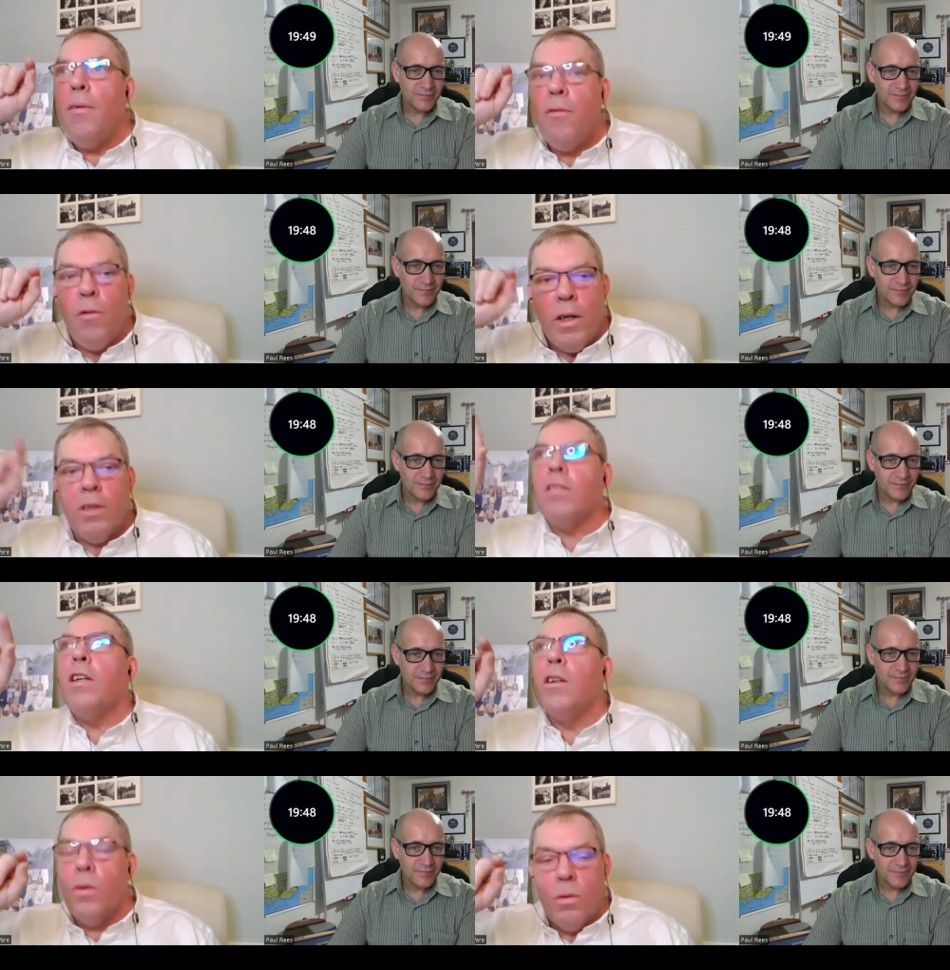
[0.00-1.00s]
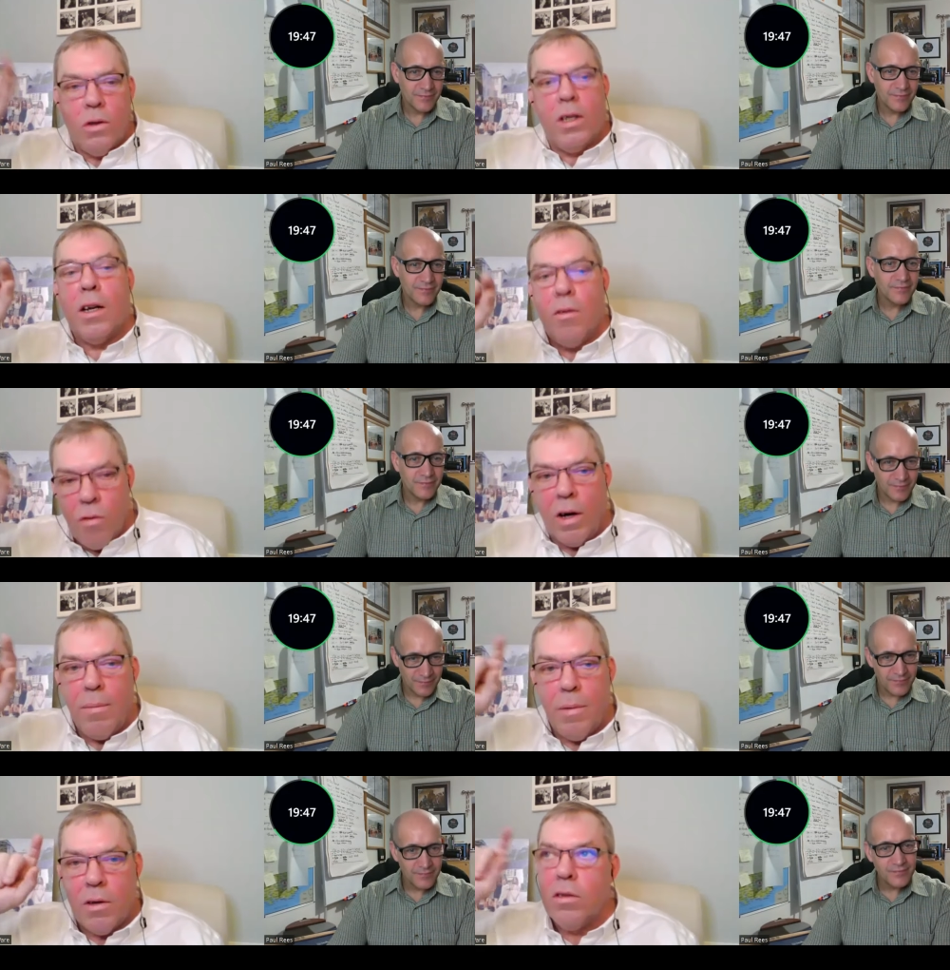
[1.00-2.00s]
Speaker 1: every single tick right
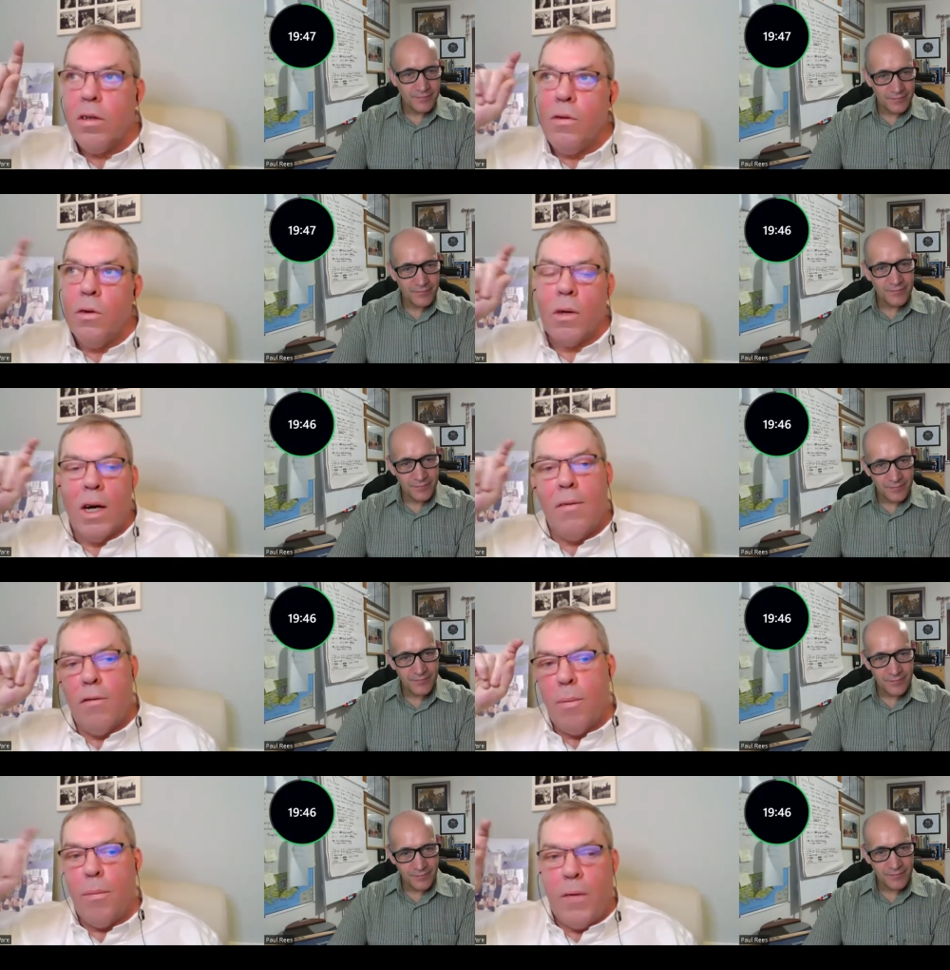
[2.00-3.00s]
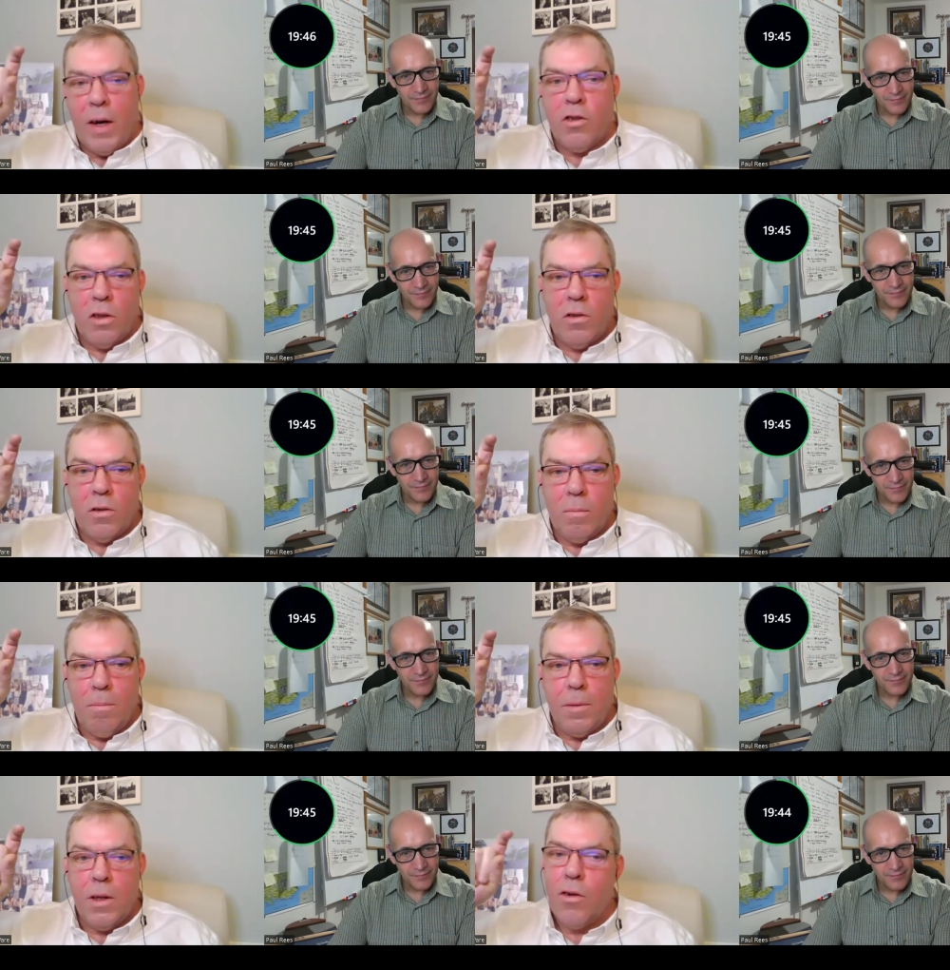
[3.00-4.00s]
because if you're going for perfectionism,
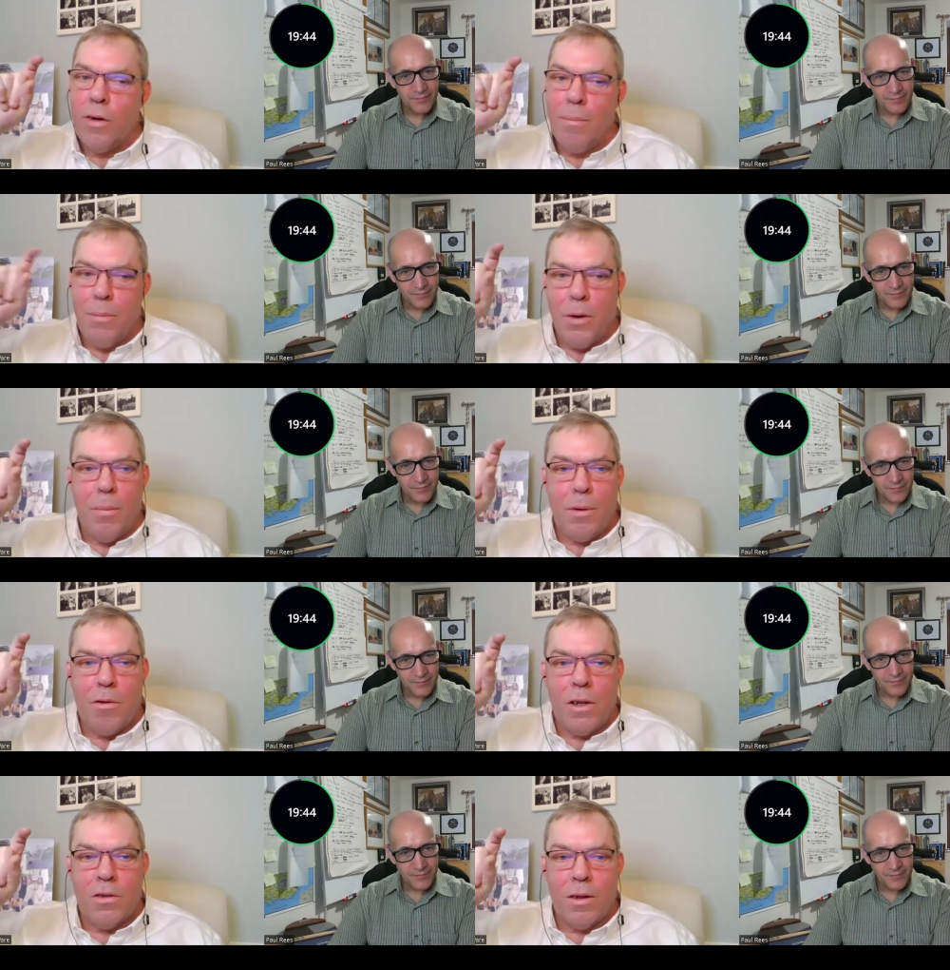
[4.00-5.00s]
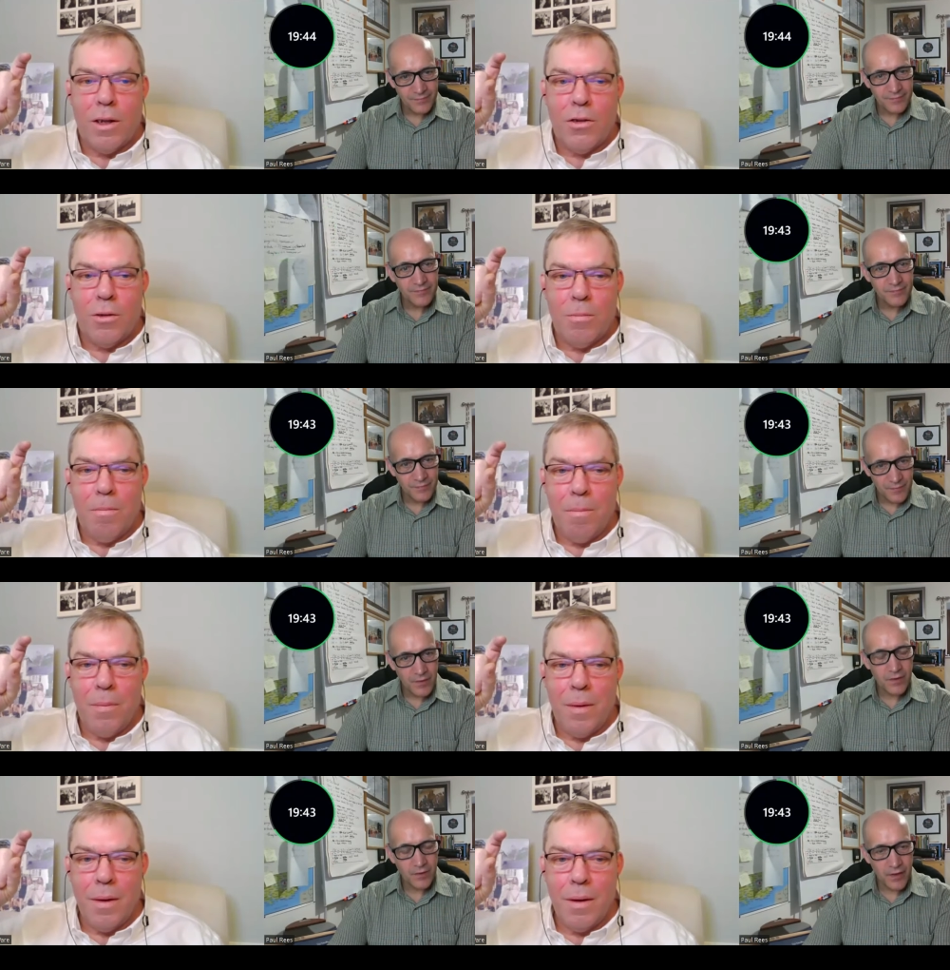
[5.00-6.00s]
you're in pure procrastination.
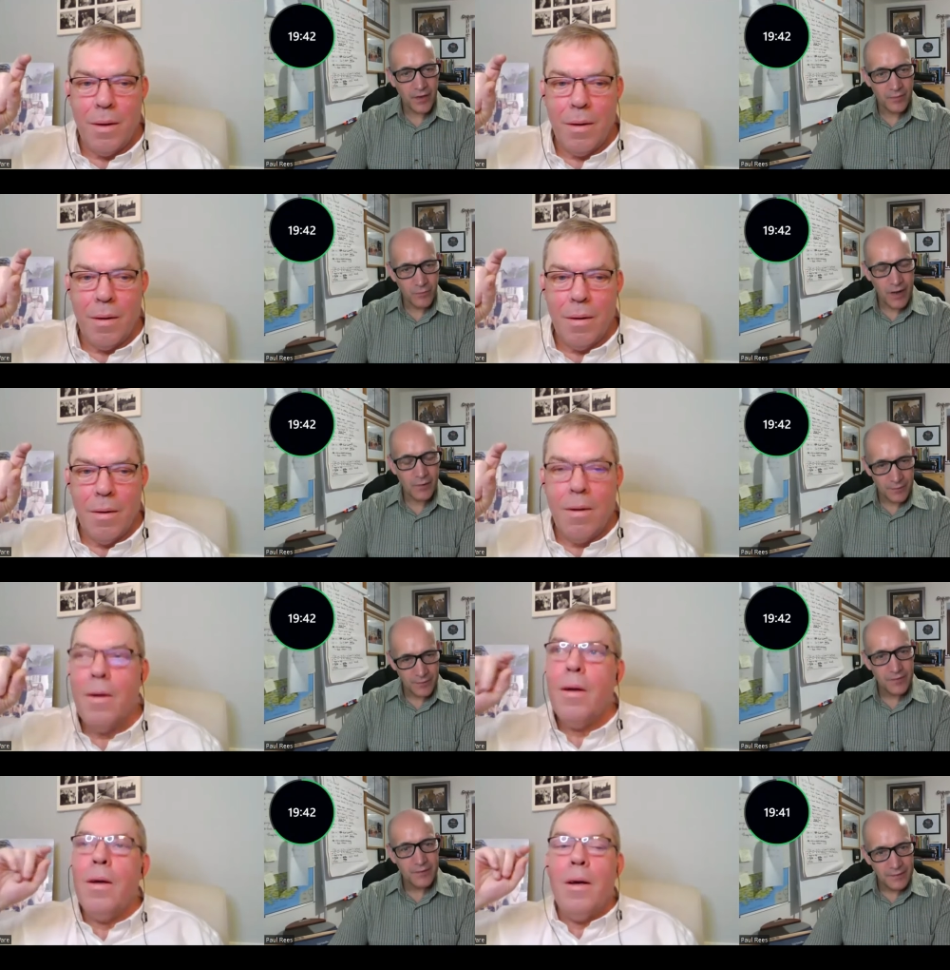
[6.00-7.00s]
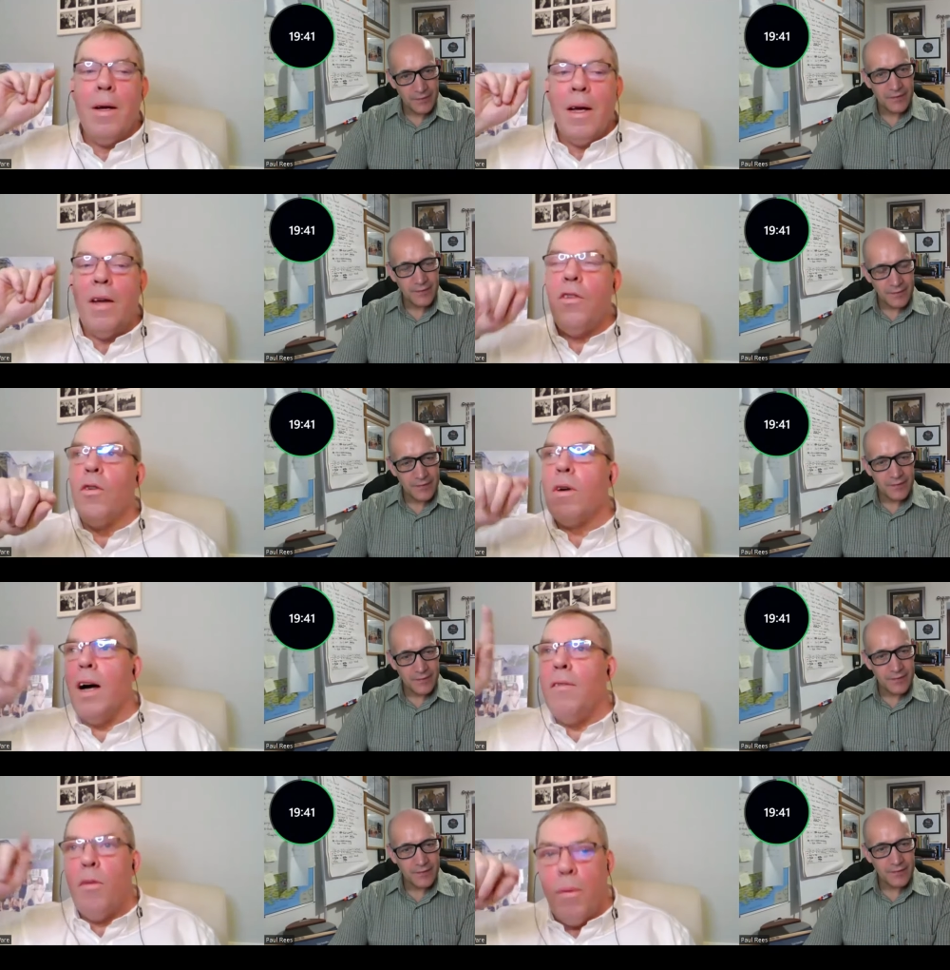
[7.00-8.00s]
Speaker 2: Okay. Wow.
Speaker 1: If you're
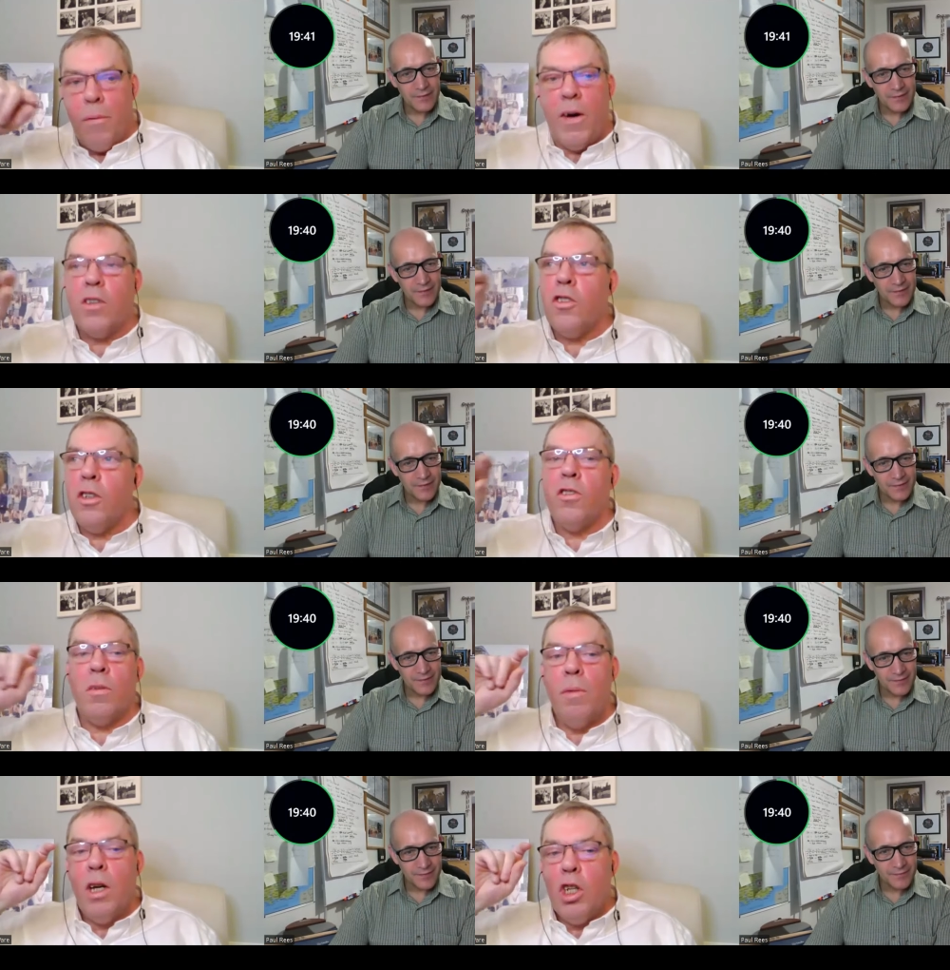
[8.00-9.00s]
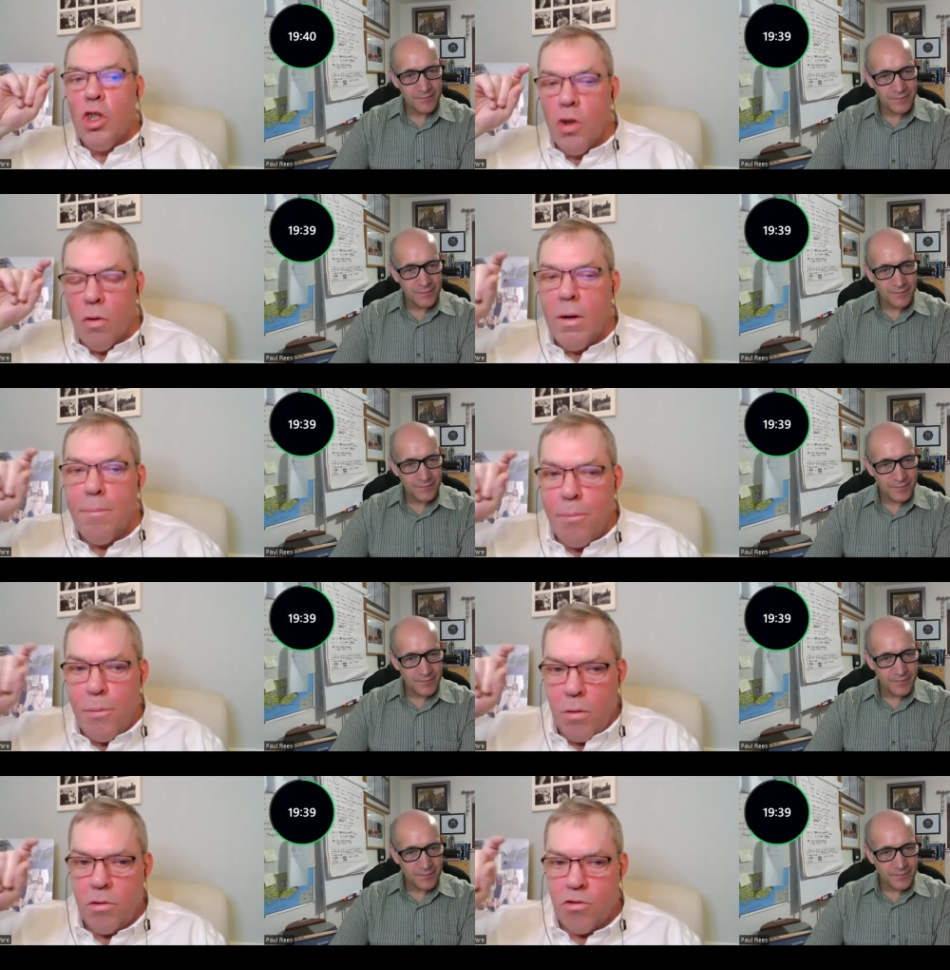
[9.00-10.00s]
going for perfectionism, you're in
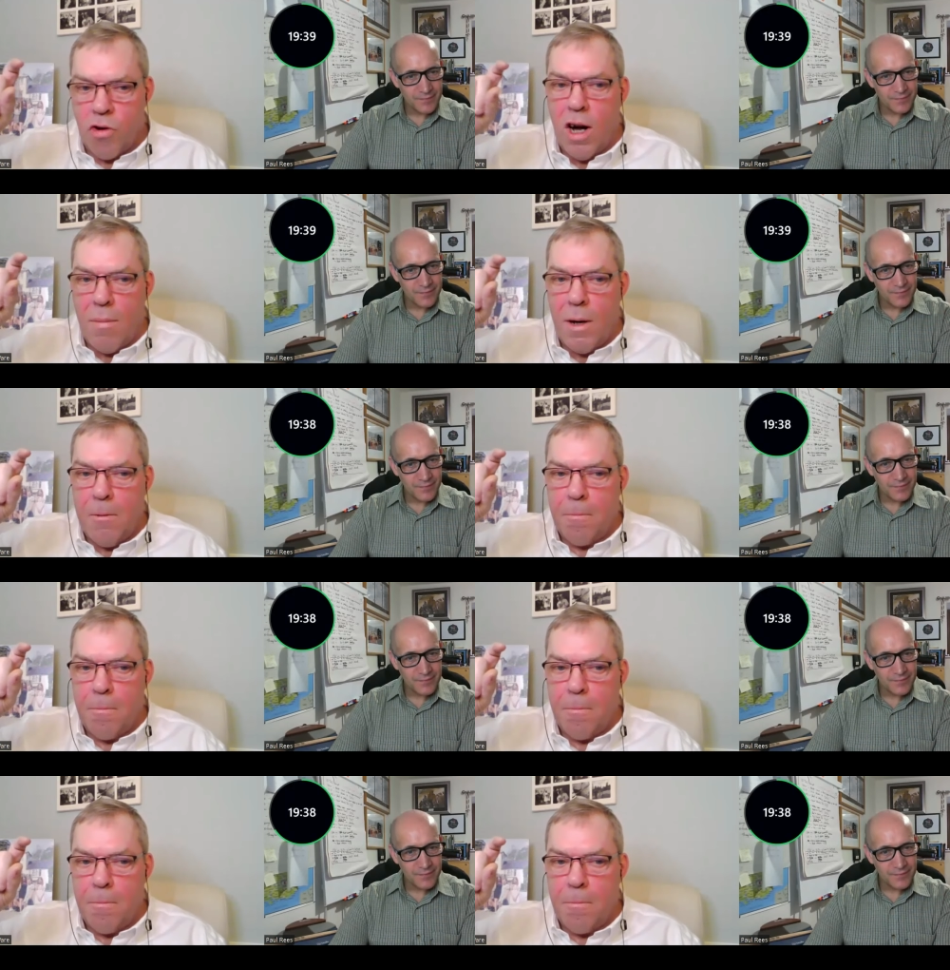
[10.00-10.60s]
pure trauma